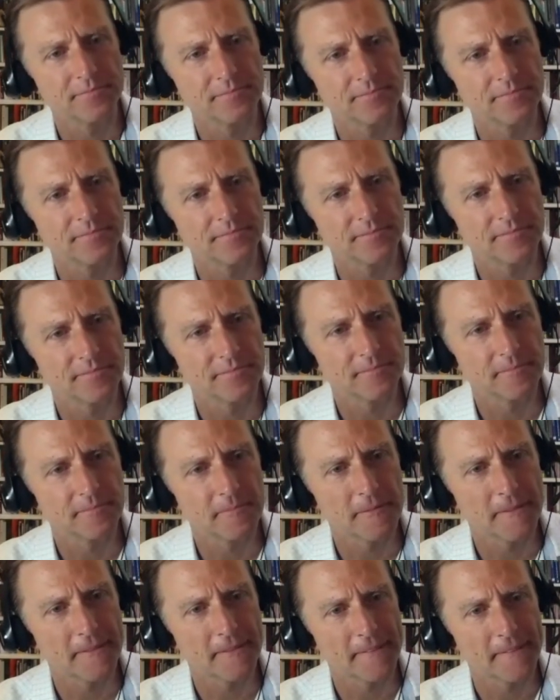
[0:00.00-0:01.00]

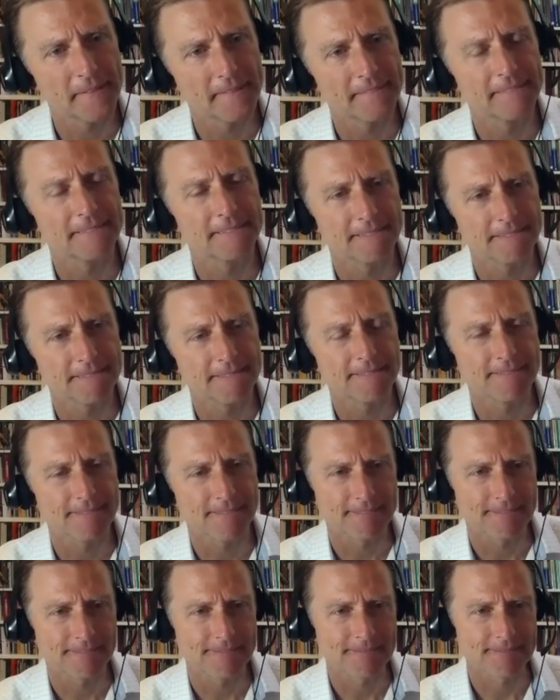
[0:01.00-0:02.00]

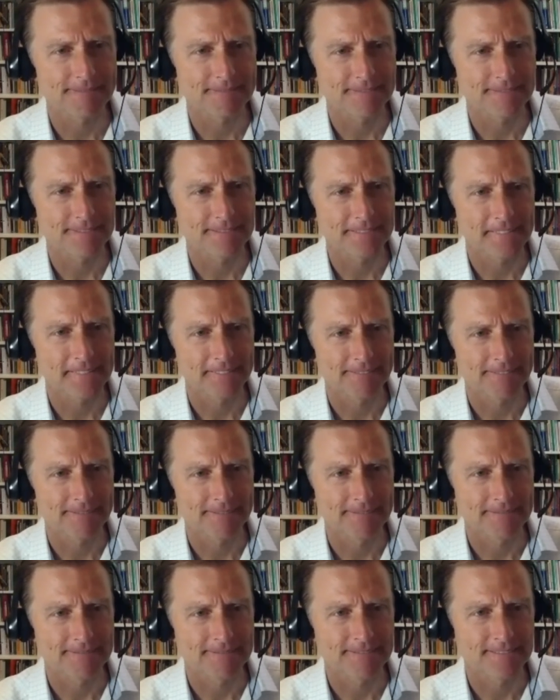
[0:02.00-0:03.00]

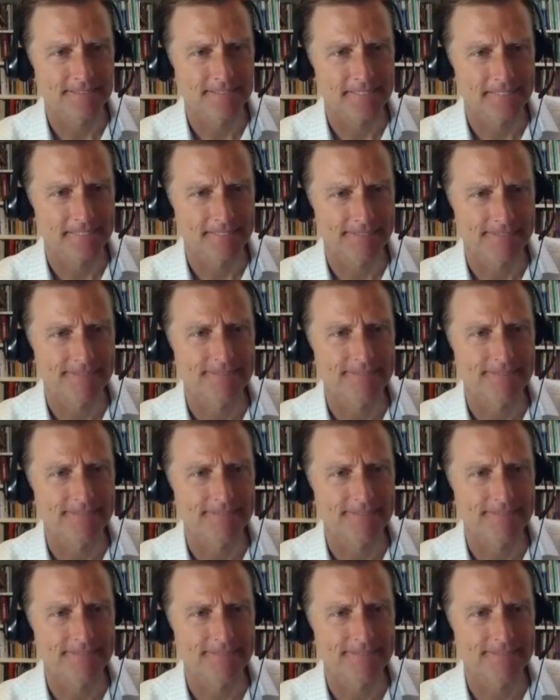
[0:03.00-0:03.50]
(silent)